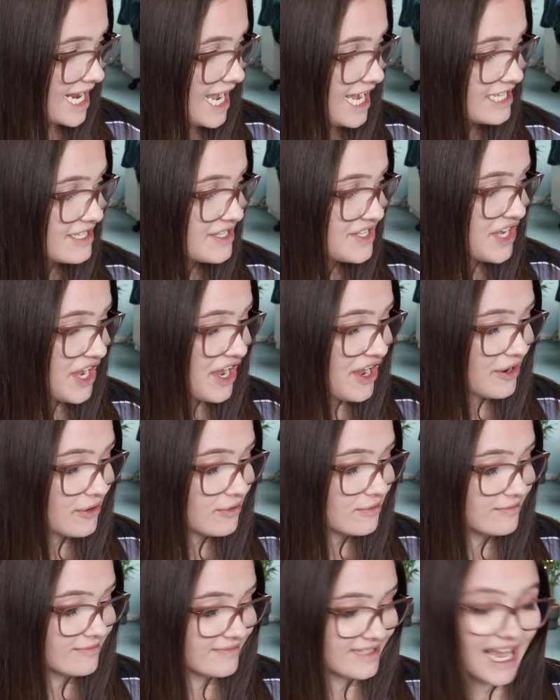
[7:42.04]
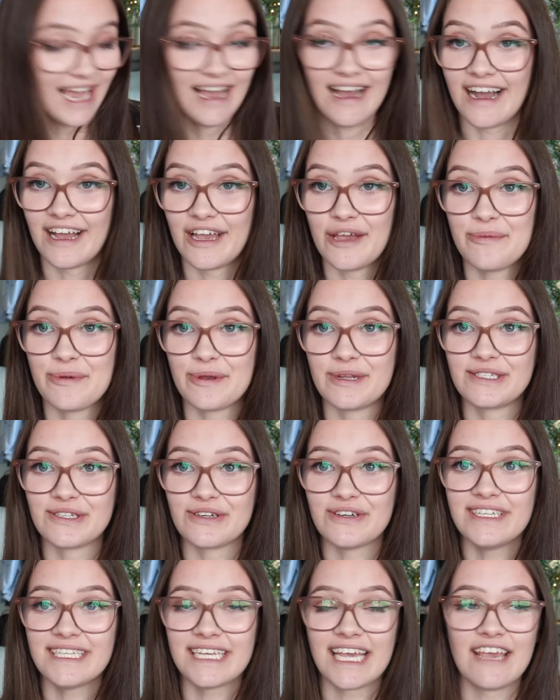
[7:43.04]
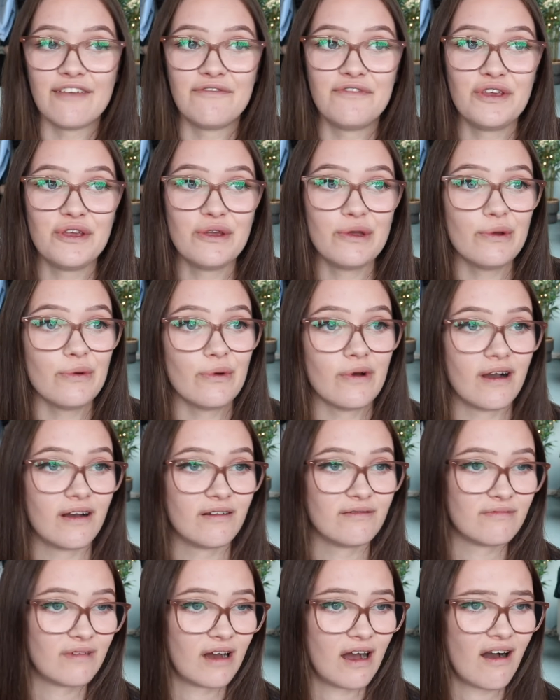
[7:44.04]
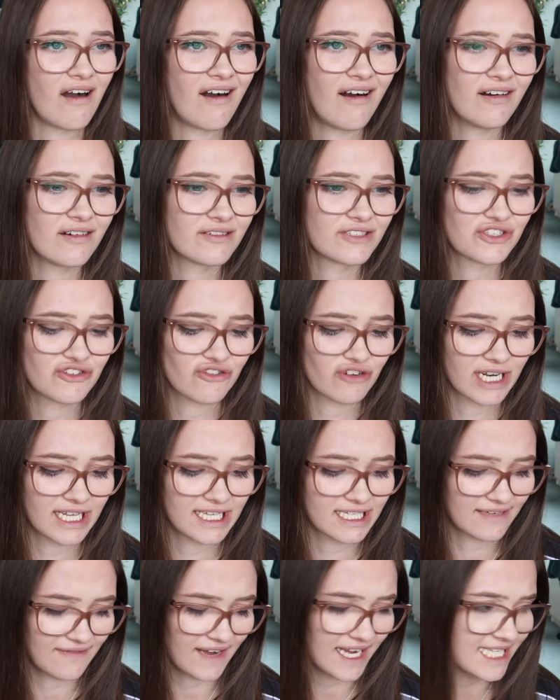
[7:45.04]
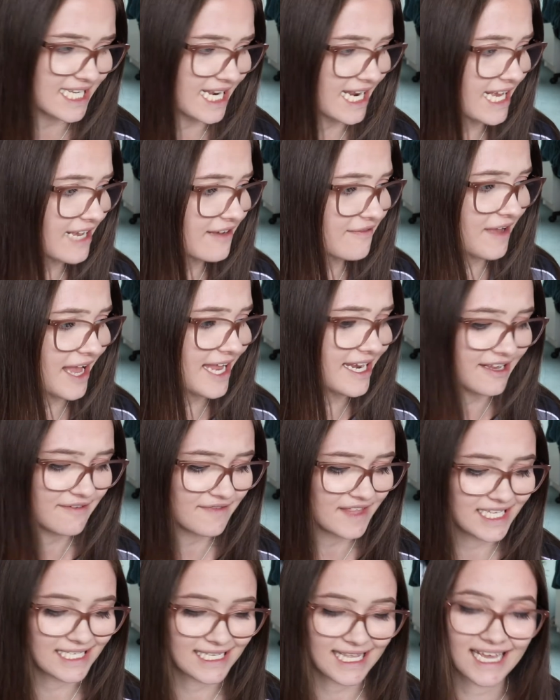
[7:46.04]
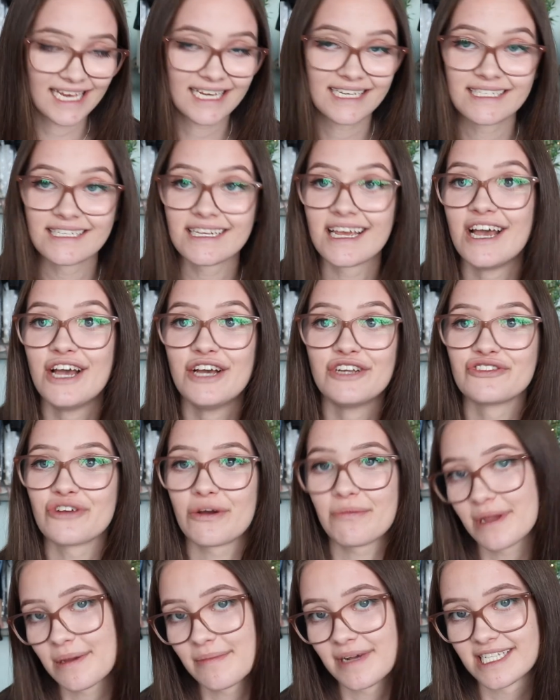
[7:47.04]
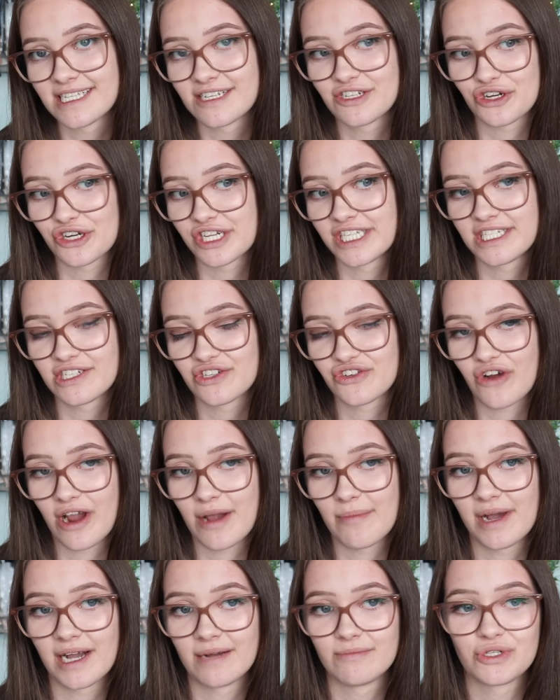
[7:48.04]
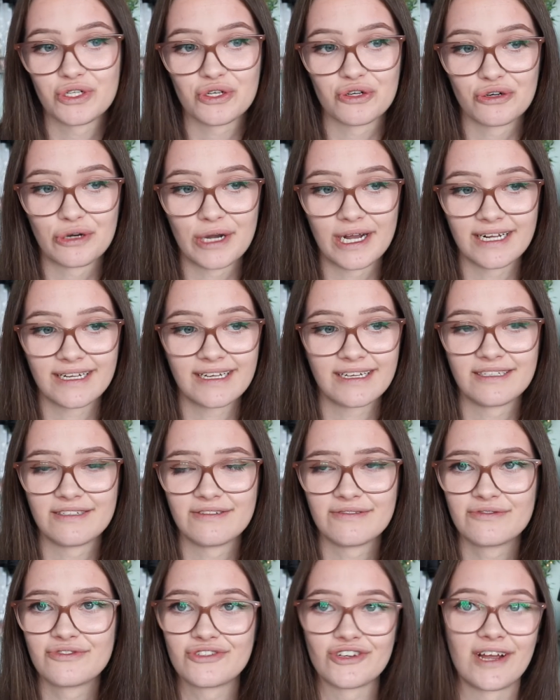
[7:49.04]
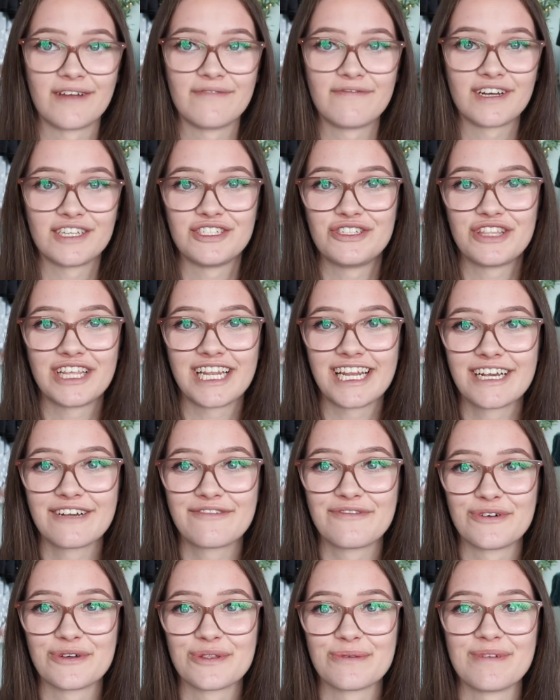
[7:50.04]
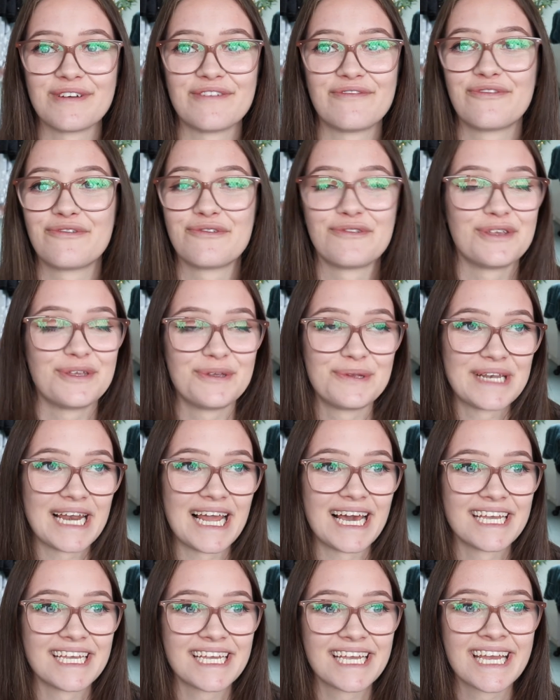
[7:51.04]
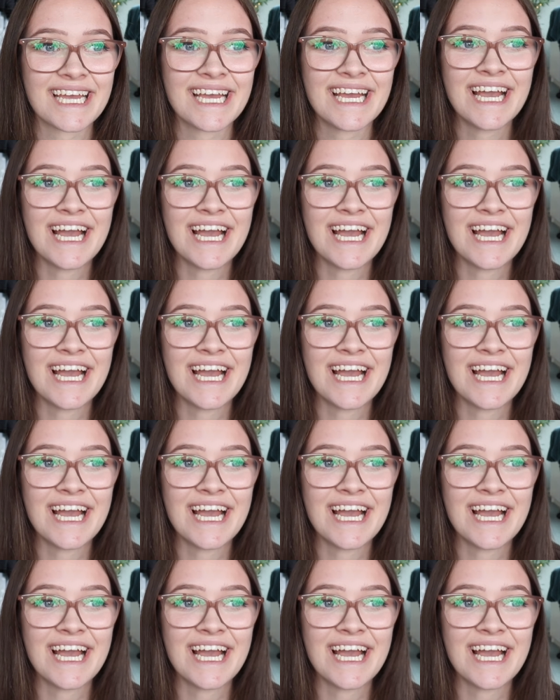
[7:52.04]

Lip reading: And so yeah, I hope you enjoyed. If you are struggling to find a link for any of these things, drop me a message on Instagram. I'm sure I can try and find you the link for them if you'd like.